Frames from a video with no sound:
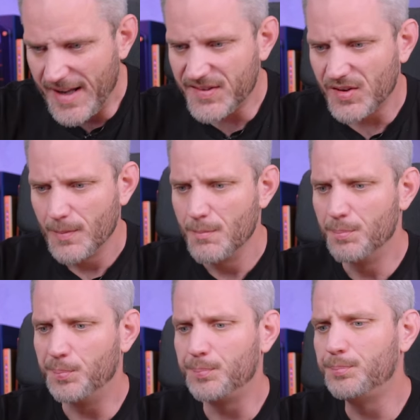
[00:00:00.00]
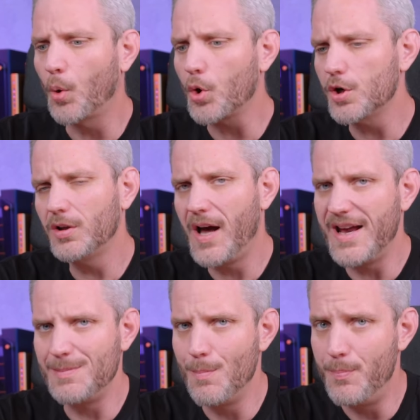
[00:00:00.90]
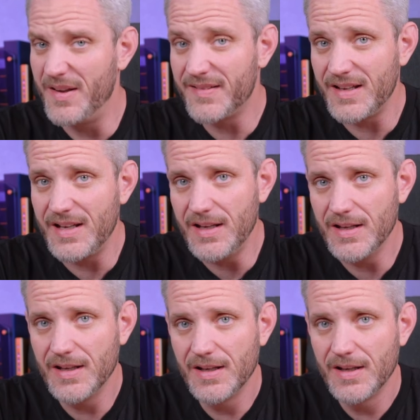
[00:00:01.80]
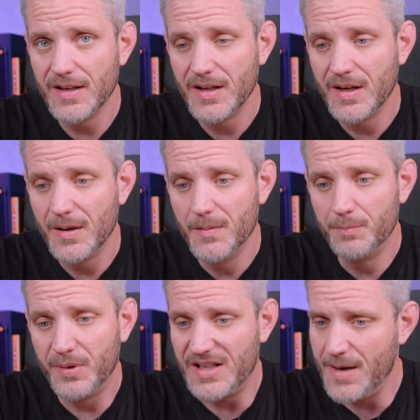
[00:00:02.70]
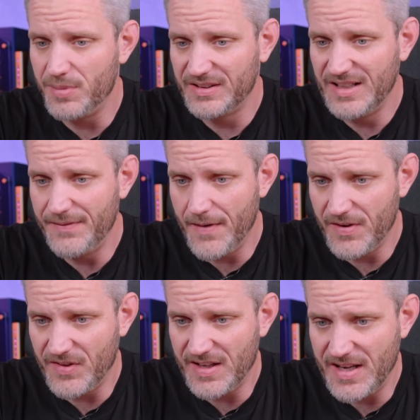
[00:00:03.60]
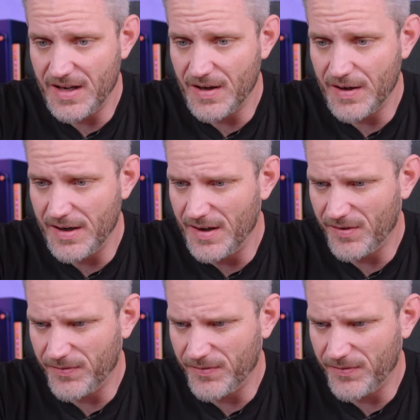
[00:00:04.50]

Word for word: It's borderline busy, but I believe everything here is